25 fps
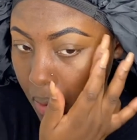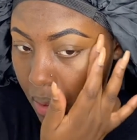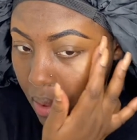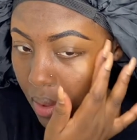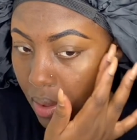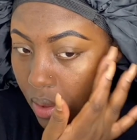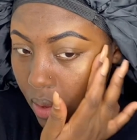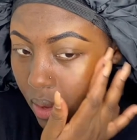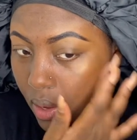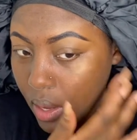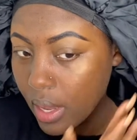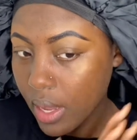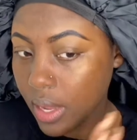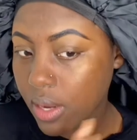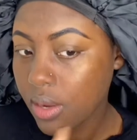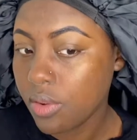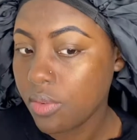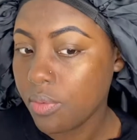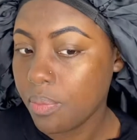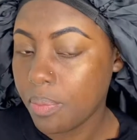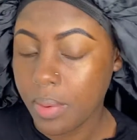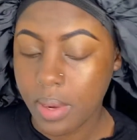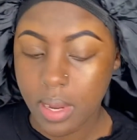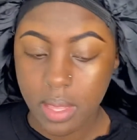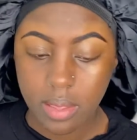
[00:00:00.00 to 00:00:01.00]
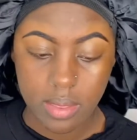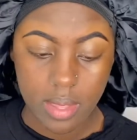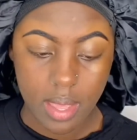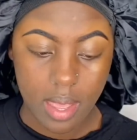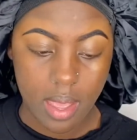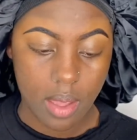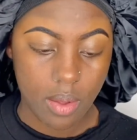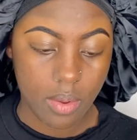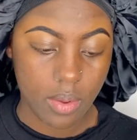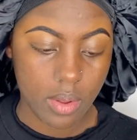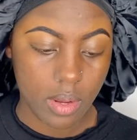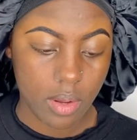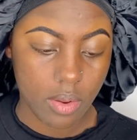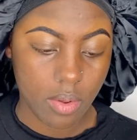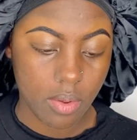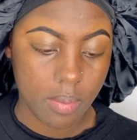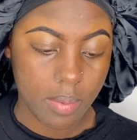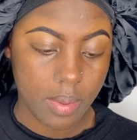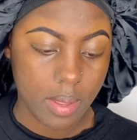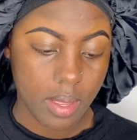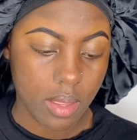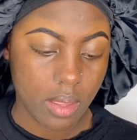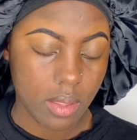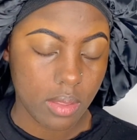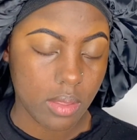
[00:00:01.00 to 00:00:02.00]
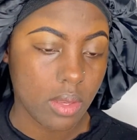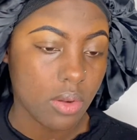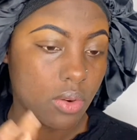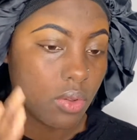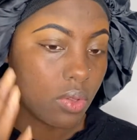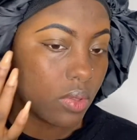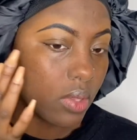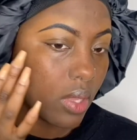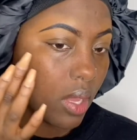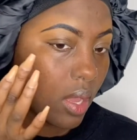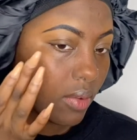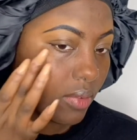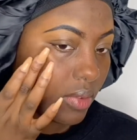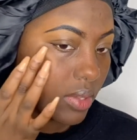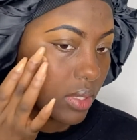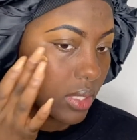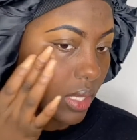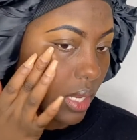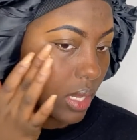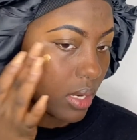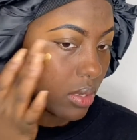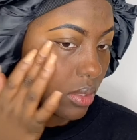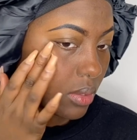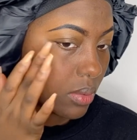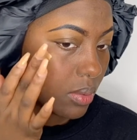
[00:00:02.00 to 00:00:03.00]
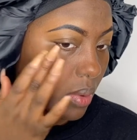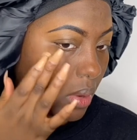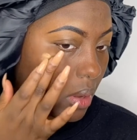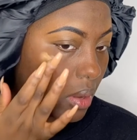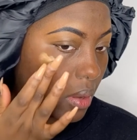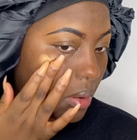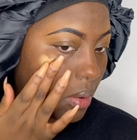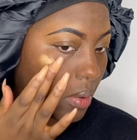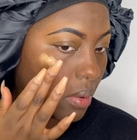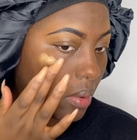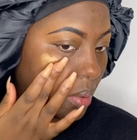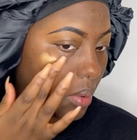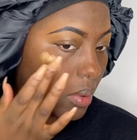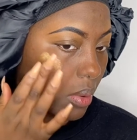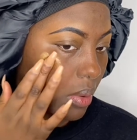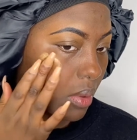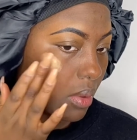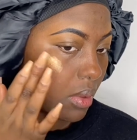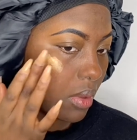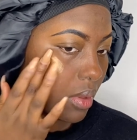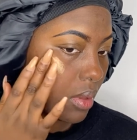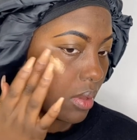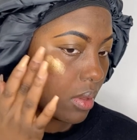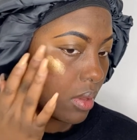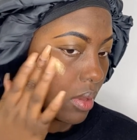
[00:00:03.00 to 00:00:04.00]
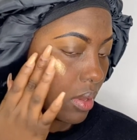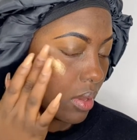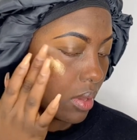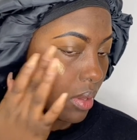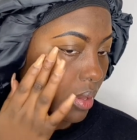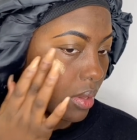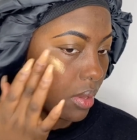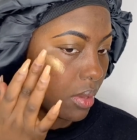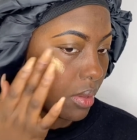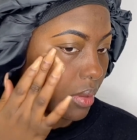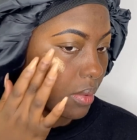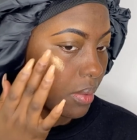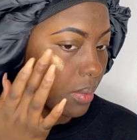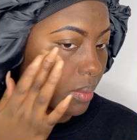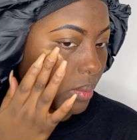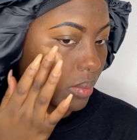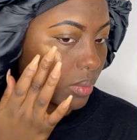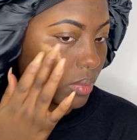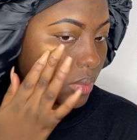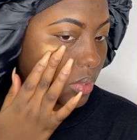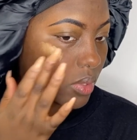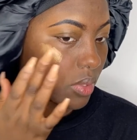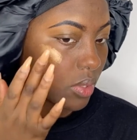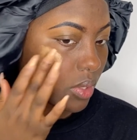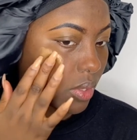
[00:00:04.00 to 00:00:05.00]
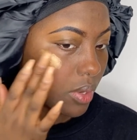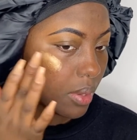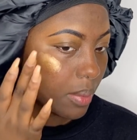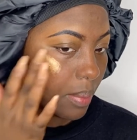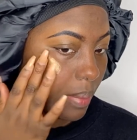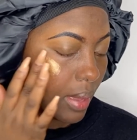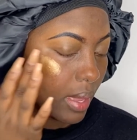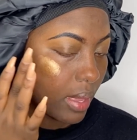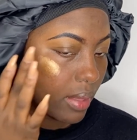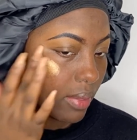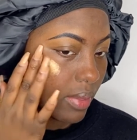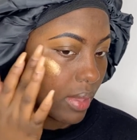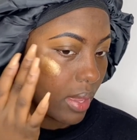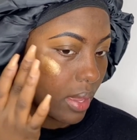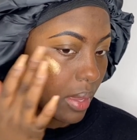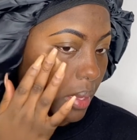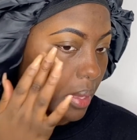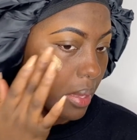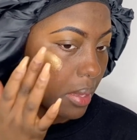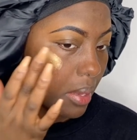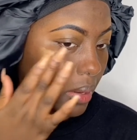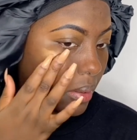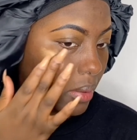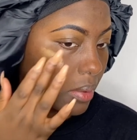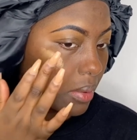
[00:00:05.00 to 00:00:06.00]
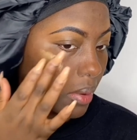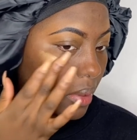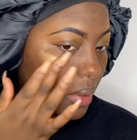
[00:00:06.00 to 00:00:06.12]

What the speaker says: Kind of blend that out a little bit, and then on the other side as well. Just going to pat that in.